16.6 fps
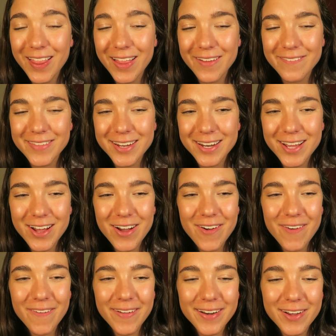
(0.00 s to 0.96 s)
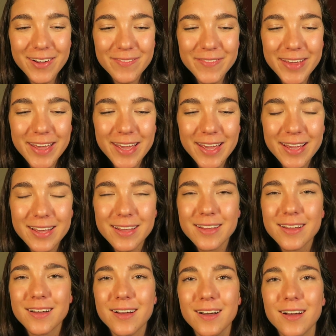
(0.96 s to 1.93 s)
let me know and I'll make
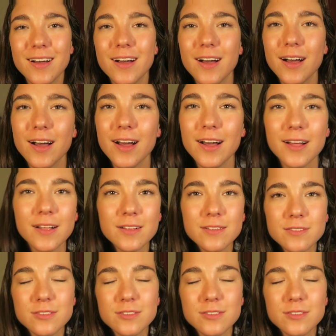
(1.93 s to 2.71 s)
a